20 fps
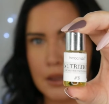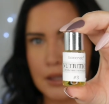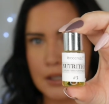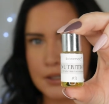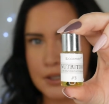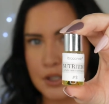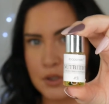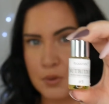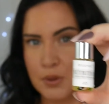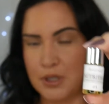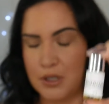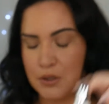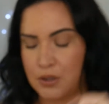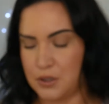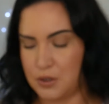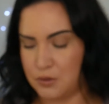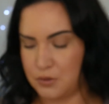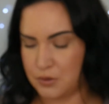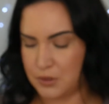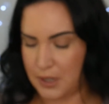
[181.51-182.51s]
this is what you
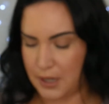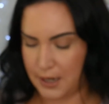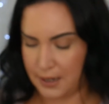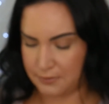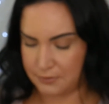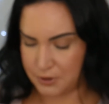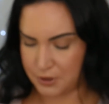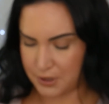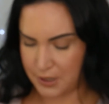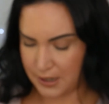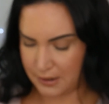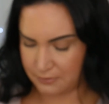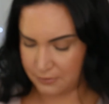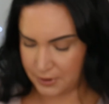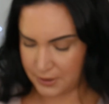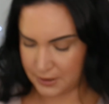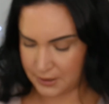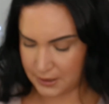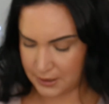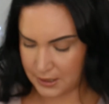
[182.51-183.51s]
use after
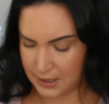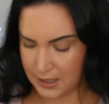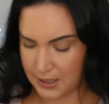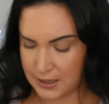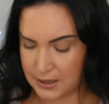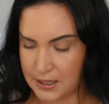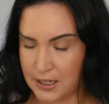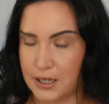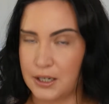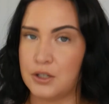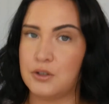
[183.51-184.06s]
everything. And then